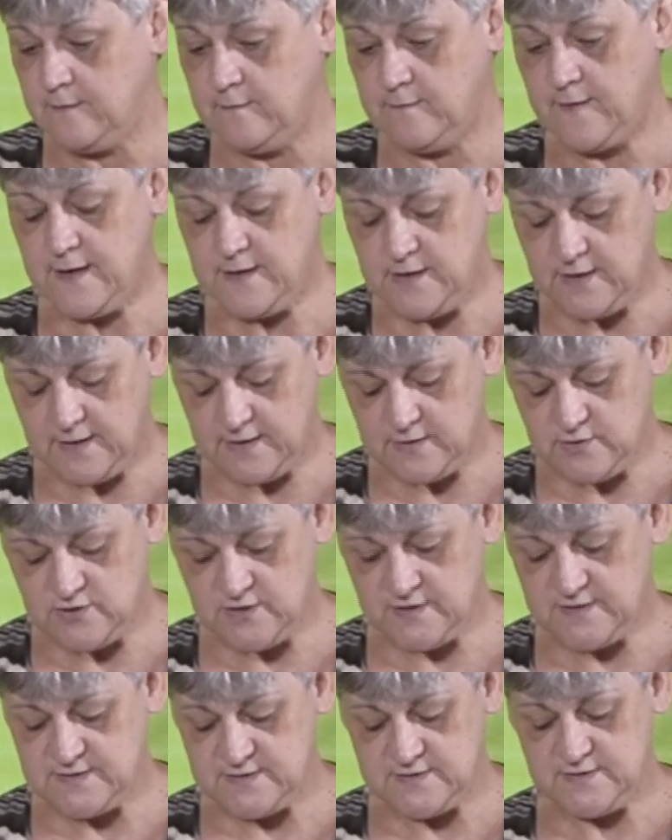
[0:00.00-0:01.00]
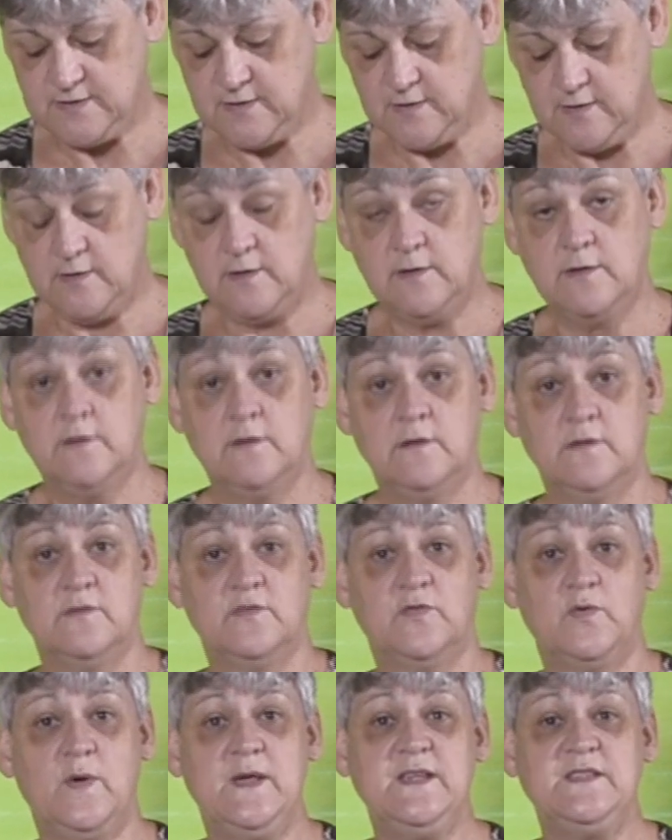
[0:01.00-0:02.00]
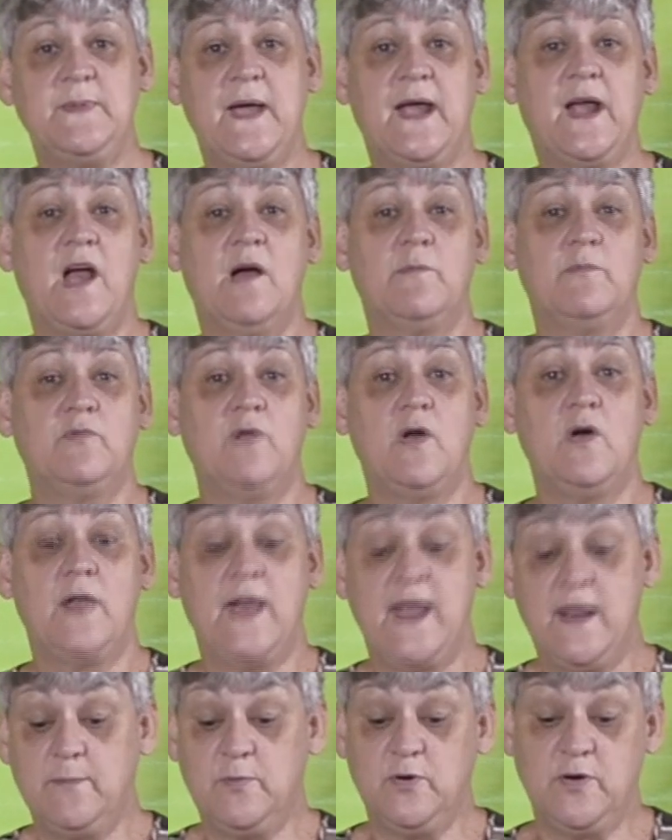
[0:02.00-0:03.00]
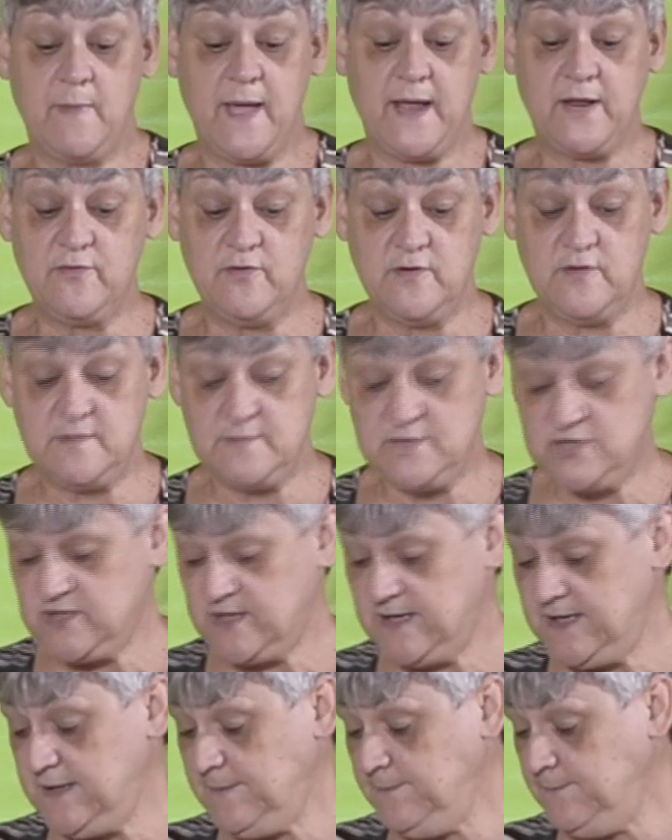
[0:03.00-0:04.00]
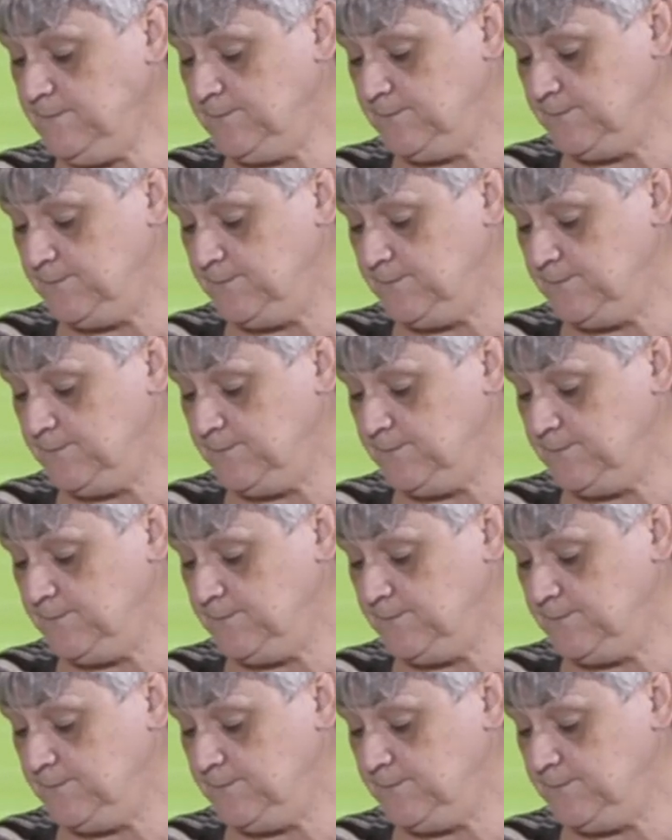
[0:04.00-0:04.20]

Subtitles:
That you can just squeeze back up, roll out, put it back through the machine.